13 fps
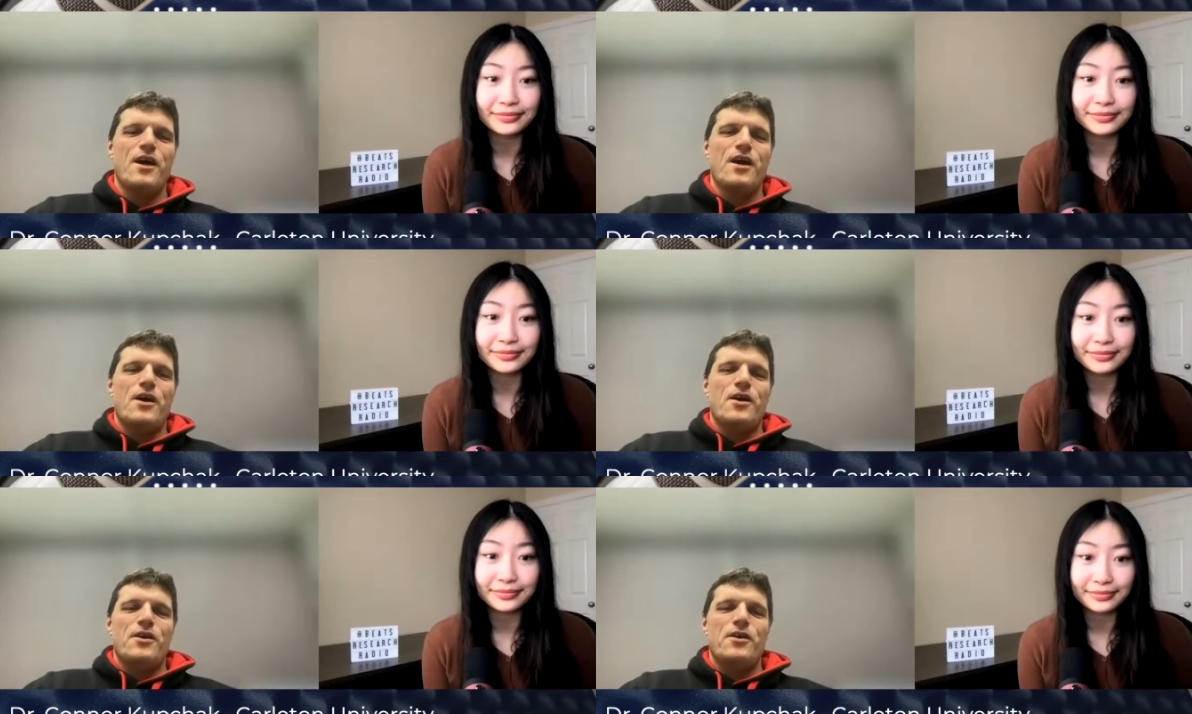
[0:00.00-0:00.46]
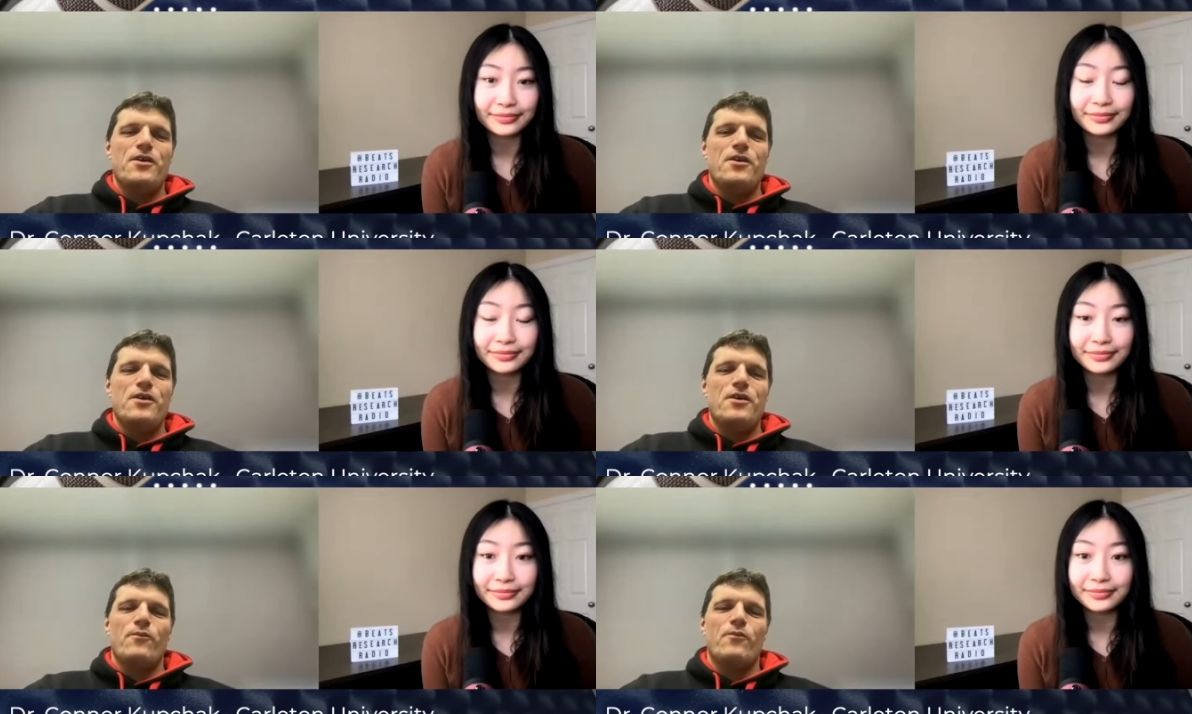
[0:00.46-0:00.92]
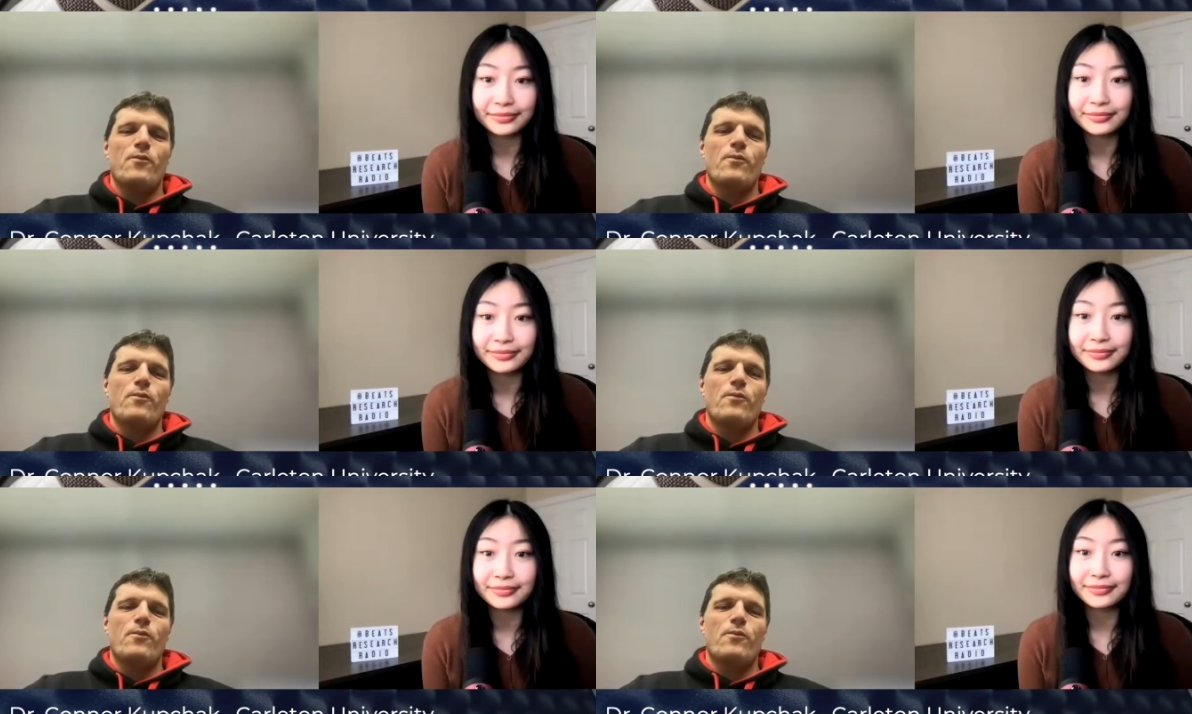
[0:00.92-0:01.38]
Speaker 1: you know,
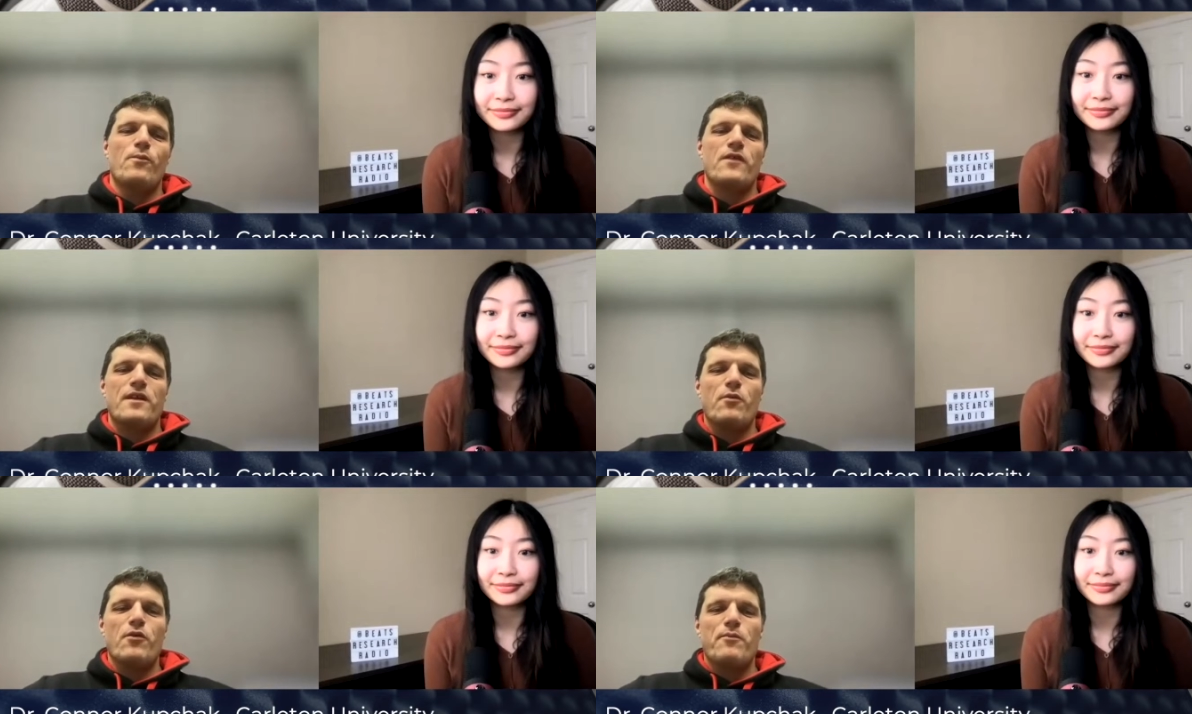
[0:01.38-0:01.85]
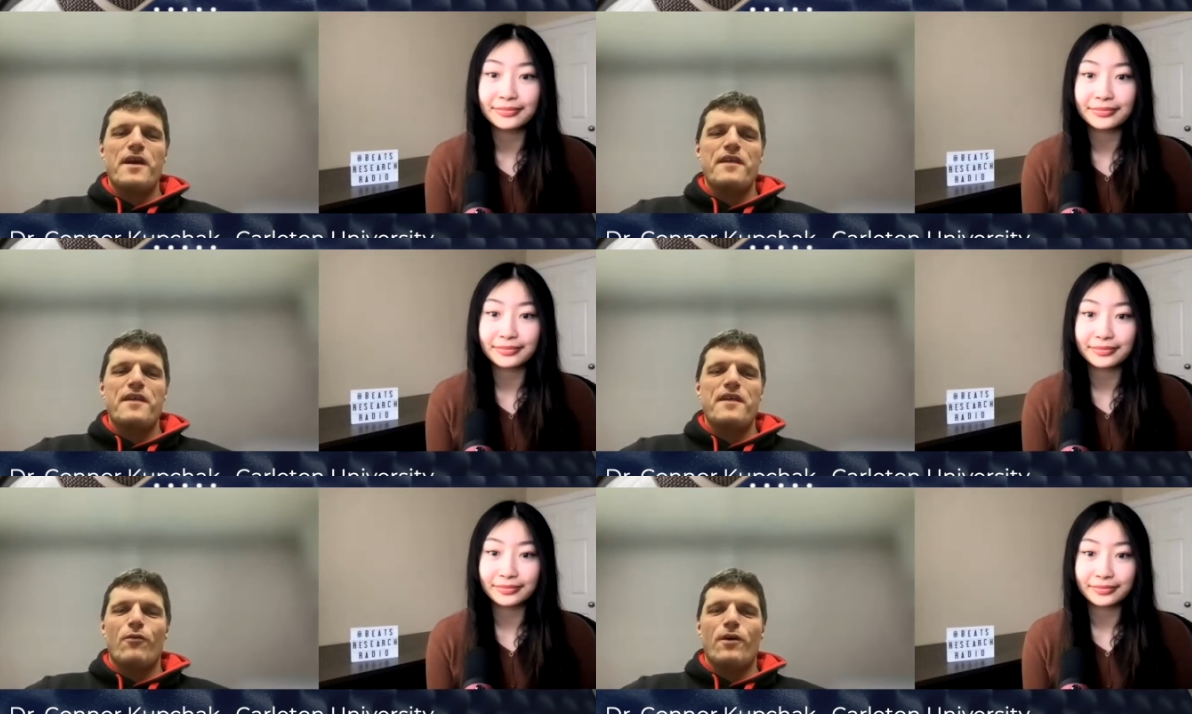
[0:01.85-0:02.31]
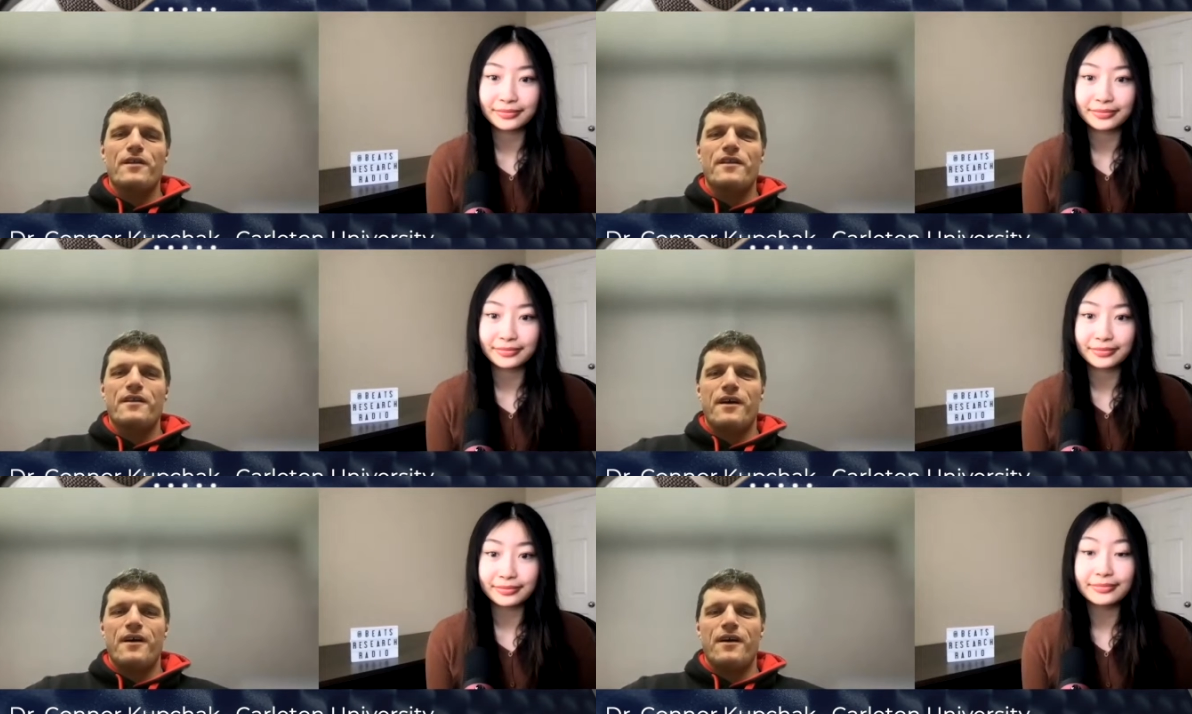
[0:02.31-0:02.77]
most at the most basic level, quant-
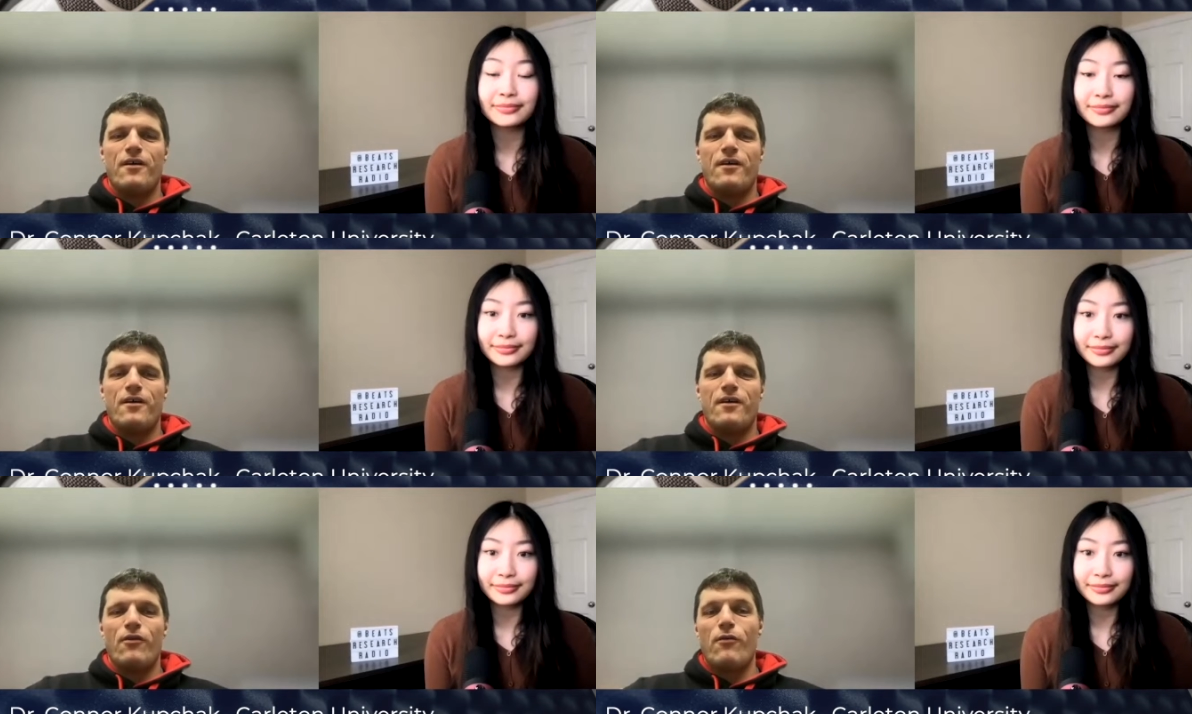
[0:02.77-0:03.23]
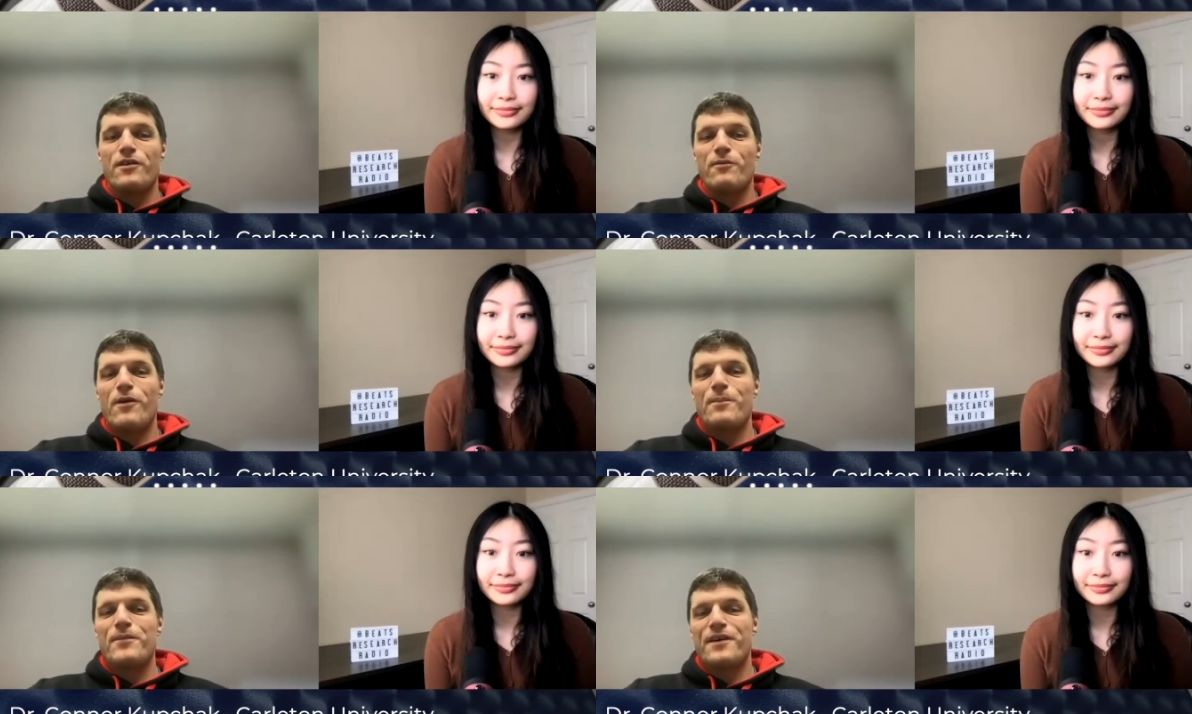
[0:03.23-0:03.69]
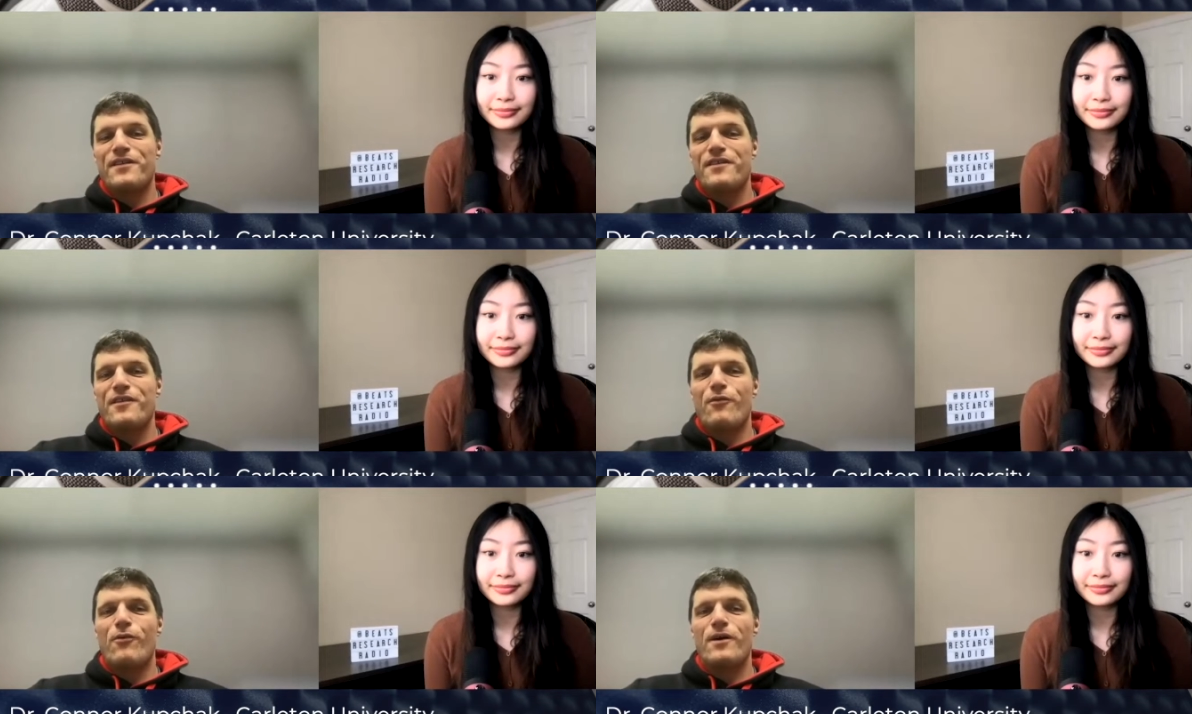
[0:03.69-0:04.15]
uh, quantum optics is the
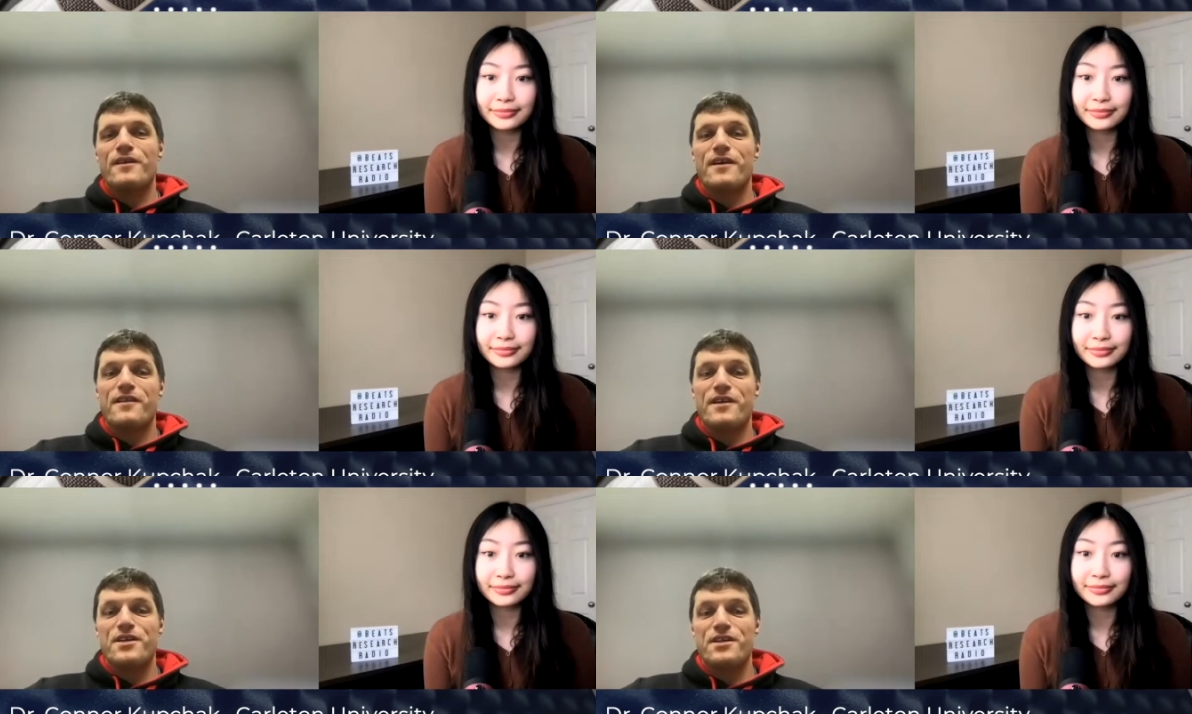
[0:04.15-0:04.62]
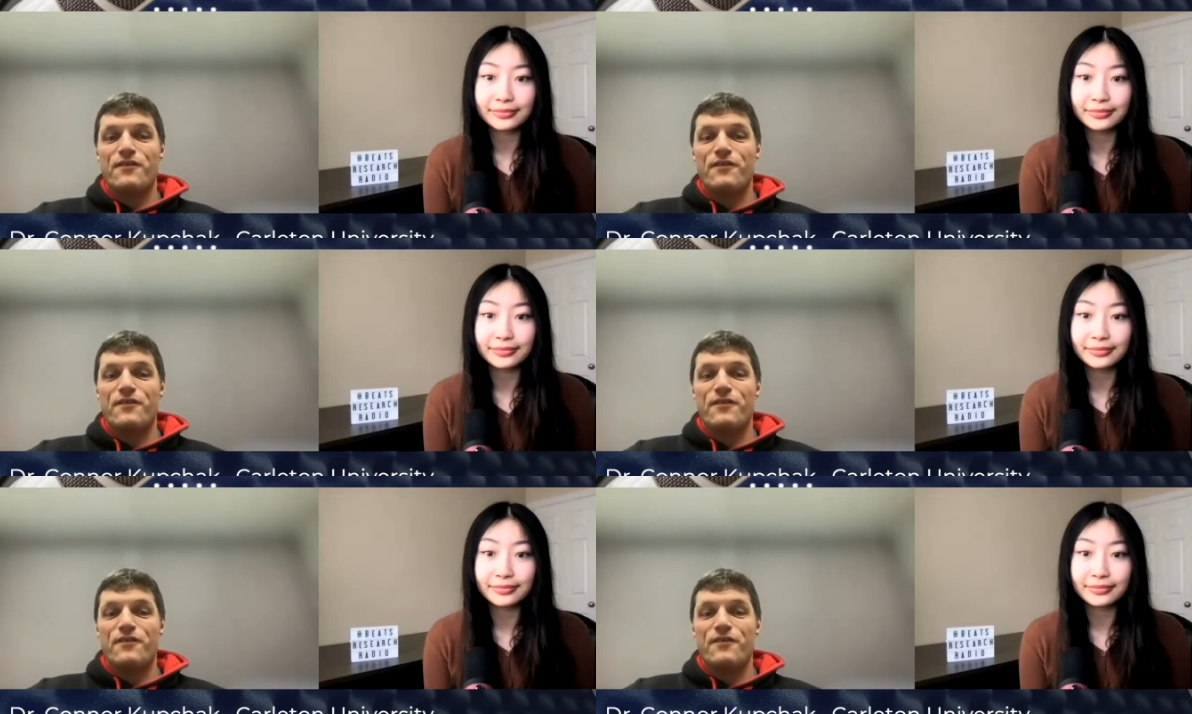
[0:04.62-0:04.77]
quantization of